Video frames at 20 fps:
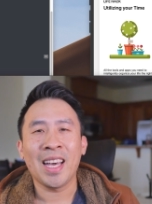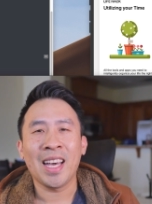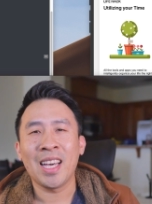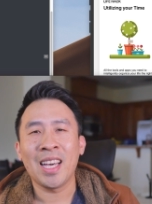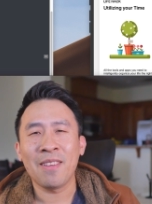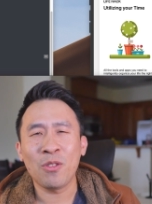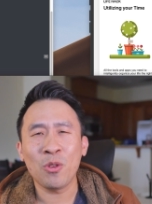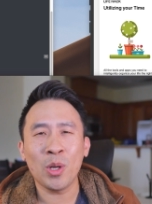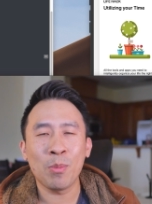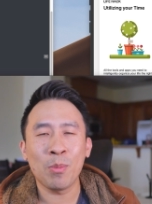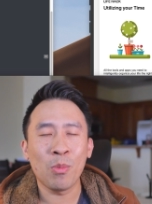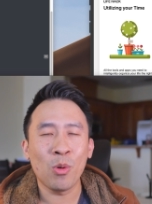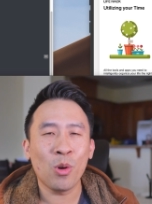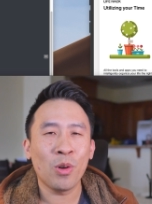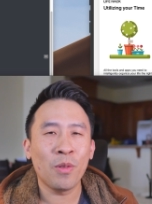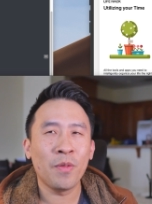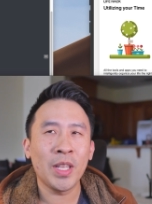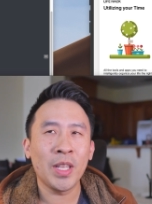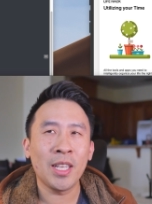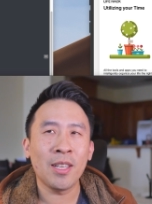Uh, if you want
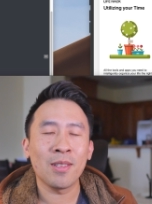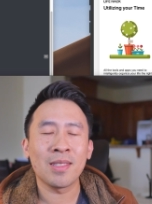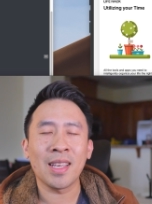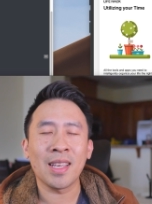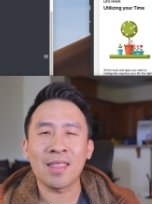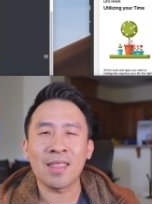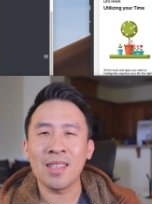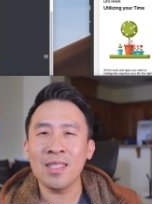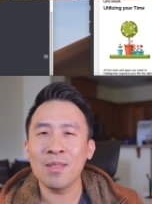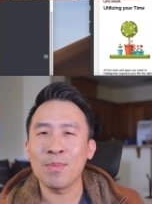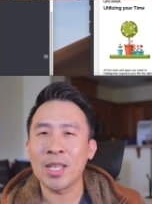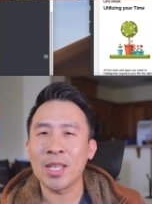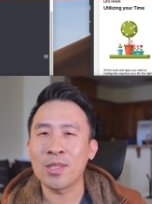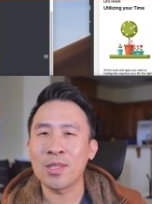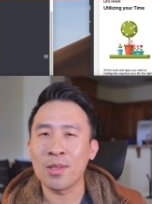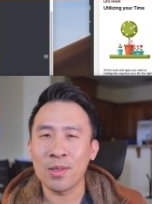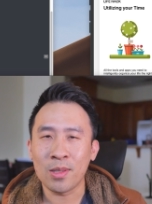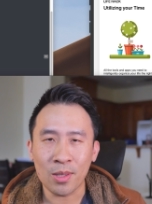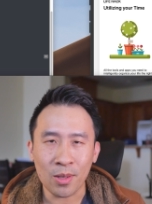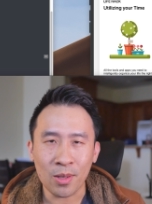more videos like this, make
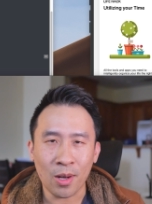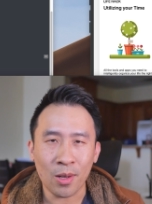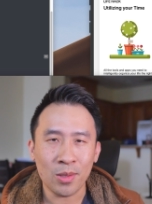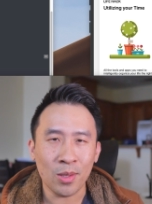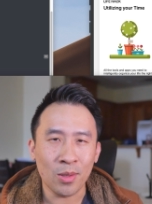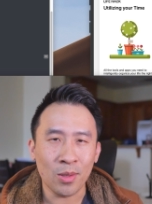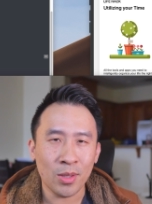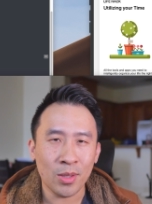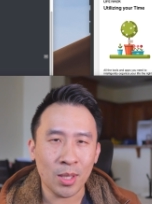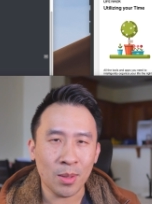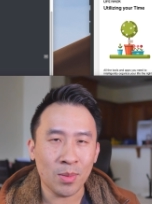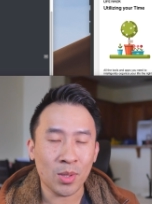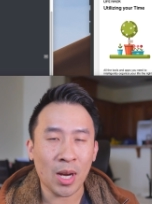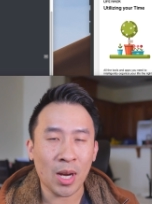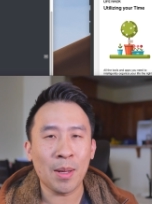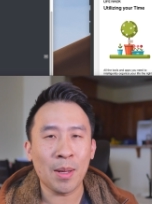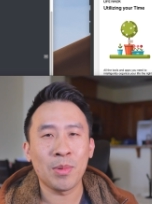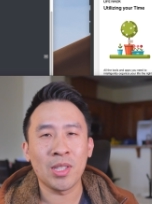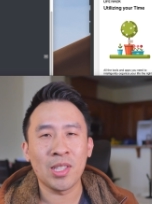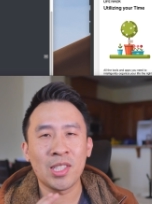sure to also
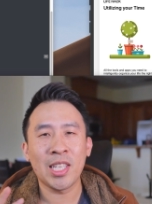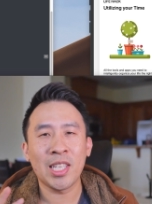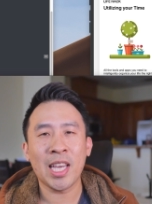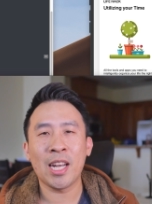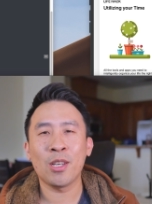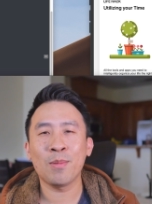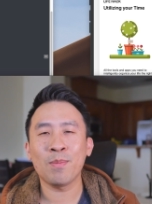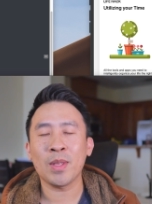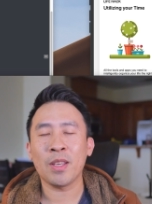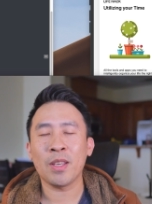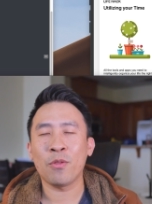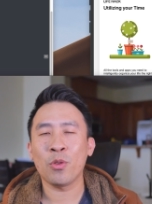subscribe to the channel.